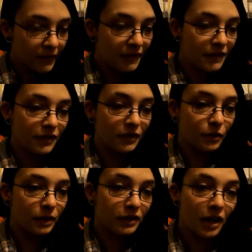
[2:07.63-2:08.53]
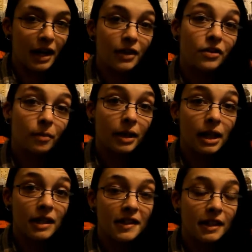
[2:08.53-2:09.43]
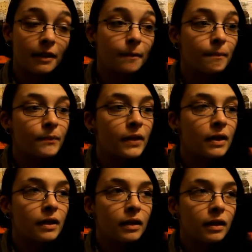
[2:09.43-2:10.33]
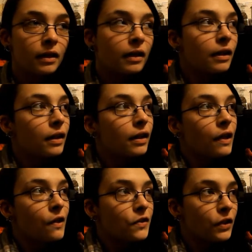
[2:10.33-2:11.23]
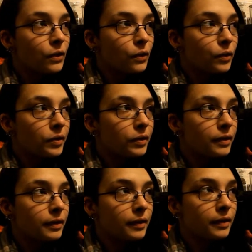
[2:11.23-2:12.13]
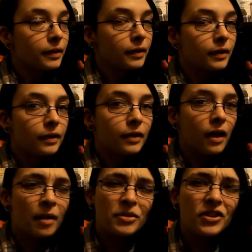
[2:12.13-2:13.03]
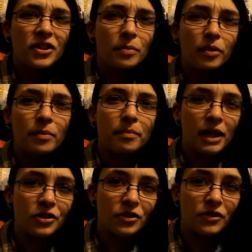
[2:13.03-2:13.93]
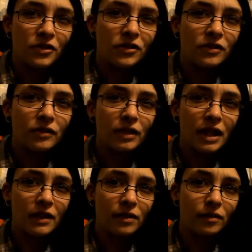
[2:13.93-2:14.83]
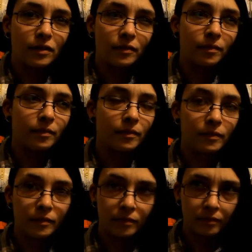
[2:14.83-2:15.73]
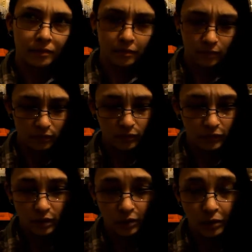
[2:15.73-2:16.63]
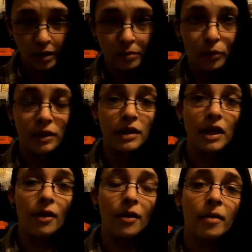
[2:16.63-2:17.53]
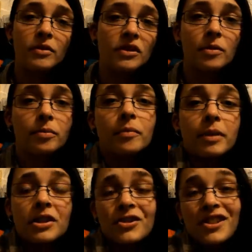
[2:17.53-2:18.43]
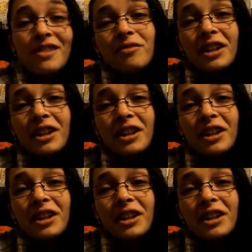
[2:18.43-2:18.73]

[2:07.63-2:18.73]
And this is going to tie into my next thing. So, I'm just going to put pictures in the... I don't know why I'm pointing down. I'm just going to put pictures in the